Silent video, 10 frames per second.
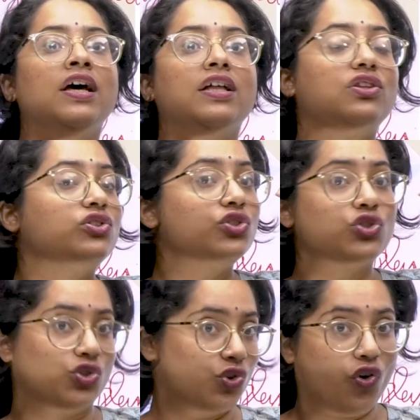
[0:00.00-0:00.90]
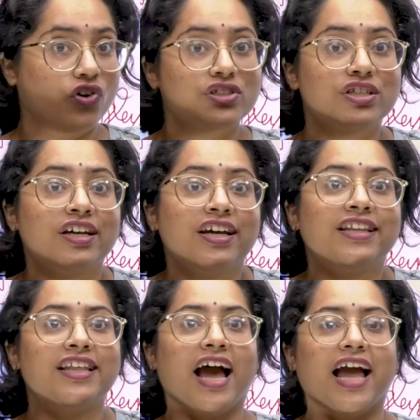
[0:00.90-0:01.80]
this is not
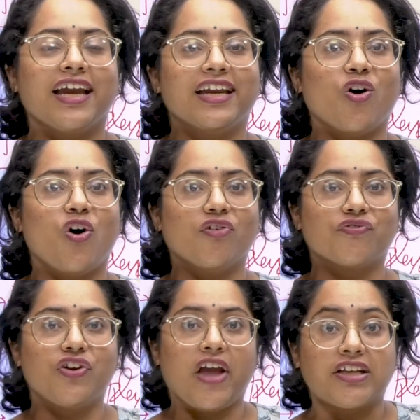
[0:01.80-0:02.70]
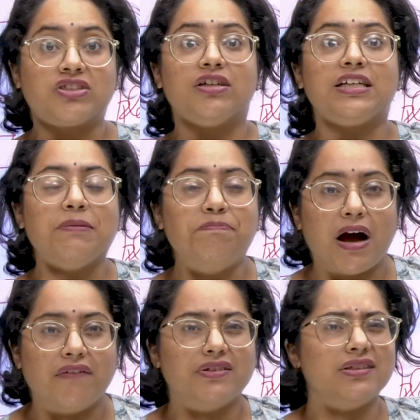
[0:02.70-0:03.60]
the idea of, exerting
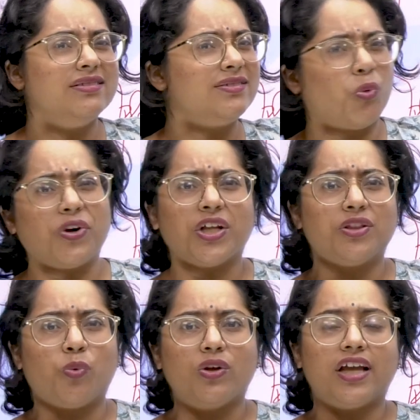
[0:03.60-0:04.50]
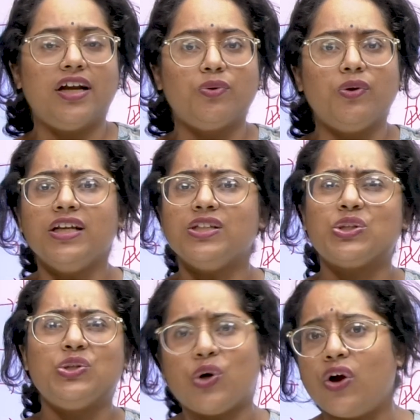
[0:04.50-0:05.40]
power, and what they're doing is
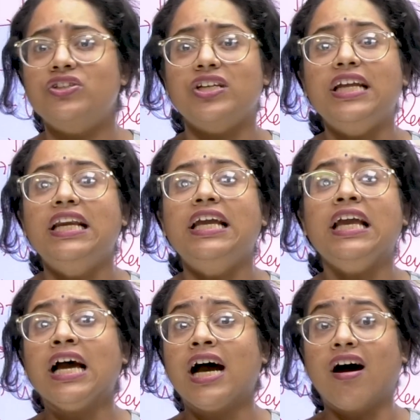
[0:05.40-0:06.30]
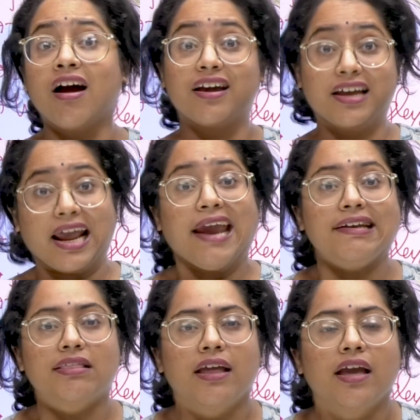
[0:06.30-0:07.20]
not really a great
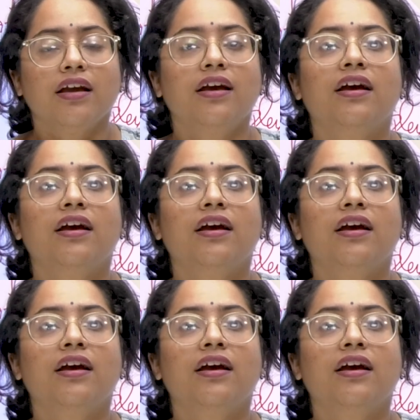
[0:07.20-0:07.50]
thing,